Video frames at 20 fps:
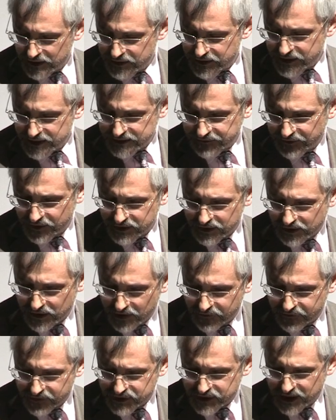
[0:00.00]
and this
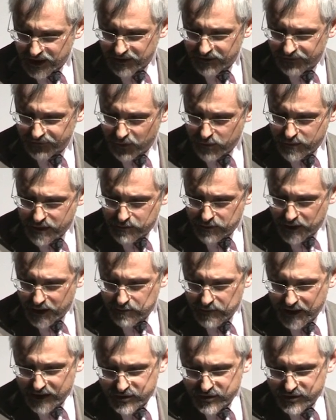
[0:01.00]
photograph was taken for me by